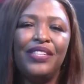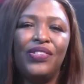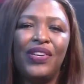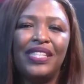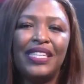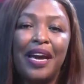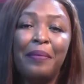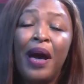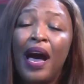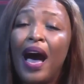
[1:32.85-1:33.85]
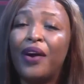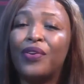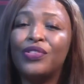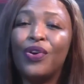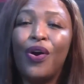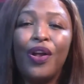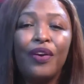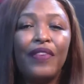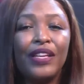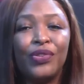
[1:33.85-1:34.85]
Nigerian time, across
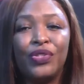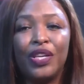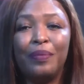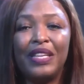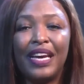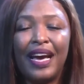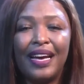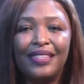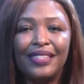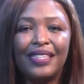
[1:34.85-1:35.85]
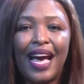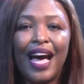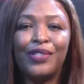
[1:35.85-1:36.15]
all of our social media handles